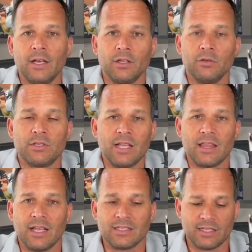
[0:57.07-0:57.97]
you see
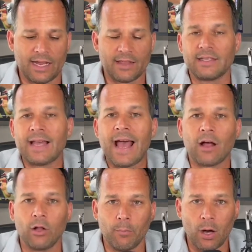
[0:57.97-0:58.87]
things like the
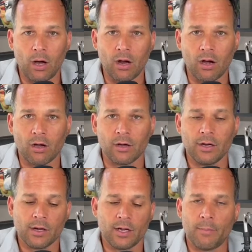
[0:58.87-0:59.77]
tackle bar
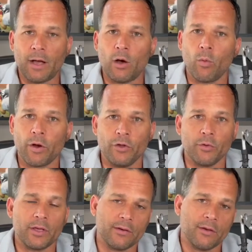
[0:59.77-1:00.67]
come out where you
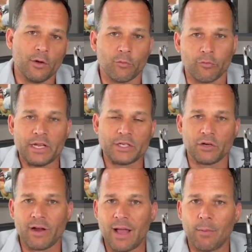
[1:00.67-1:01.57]
can reach and
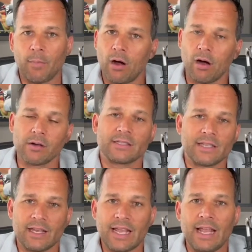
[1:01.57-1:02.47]
grab a bar
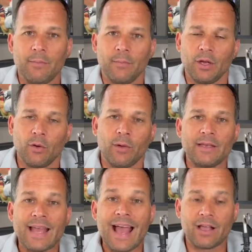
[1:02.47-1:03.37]
instead of
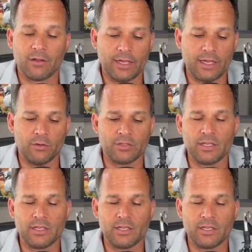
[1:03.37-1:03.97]
tackling. You see the